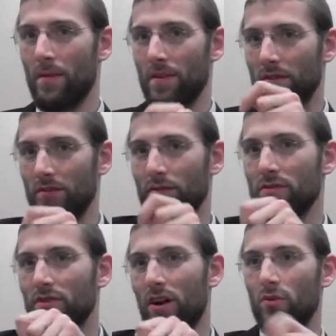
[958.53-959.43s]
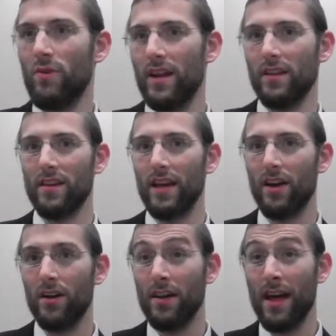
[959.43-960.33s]
that the Sefer started writing the get
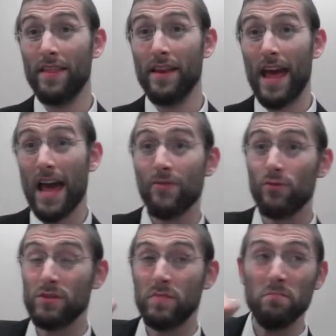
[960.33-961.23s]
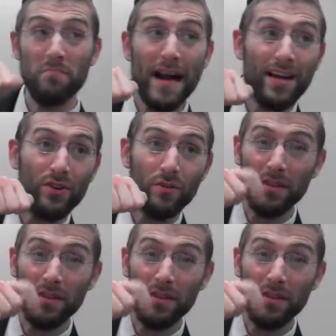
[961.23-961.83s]
on, and then afterwards be makar